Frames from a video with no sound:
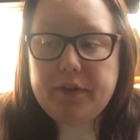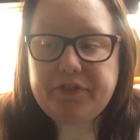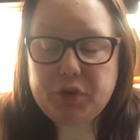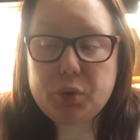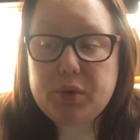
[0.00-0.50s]

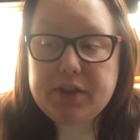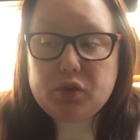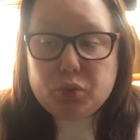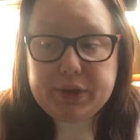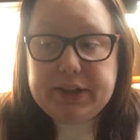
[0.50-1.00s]
food is
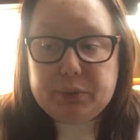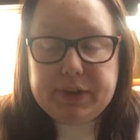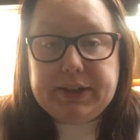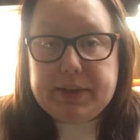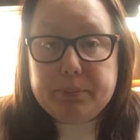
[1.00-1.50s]
a really,
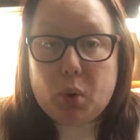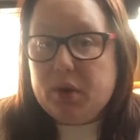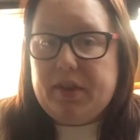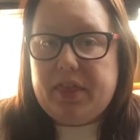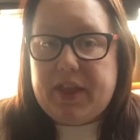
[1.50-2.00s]
really
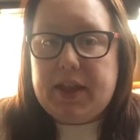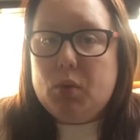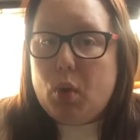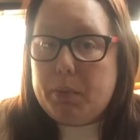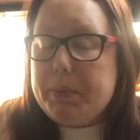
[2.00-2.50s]
important thing
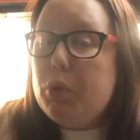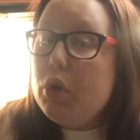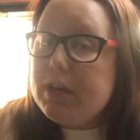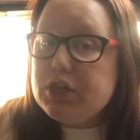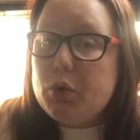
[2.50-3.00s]
and what we
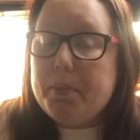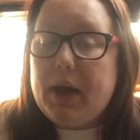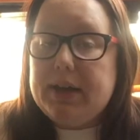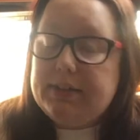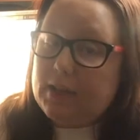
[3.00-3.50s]
put into our
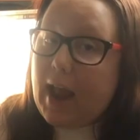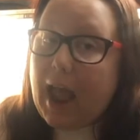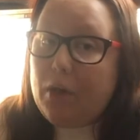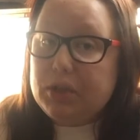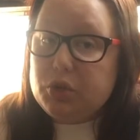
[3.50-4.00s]
bodies and
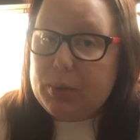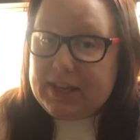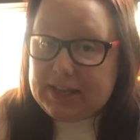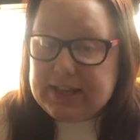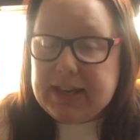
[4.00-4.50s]
how much we
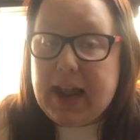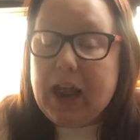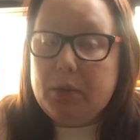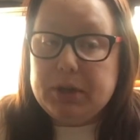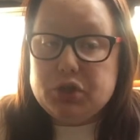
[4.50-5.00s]
eat and
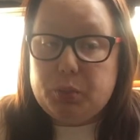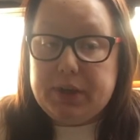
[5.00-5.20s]
how much